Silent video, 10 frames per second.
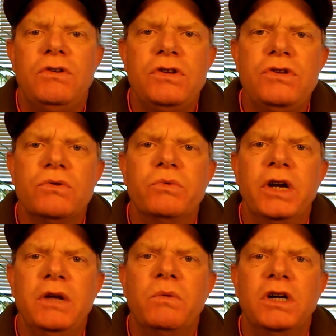Do you
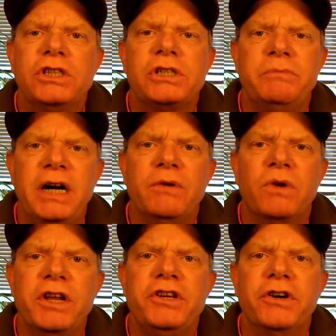really want somebody
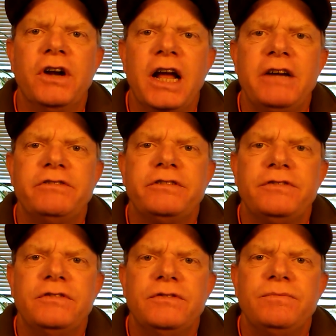running your life?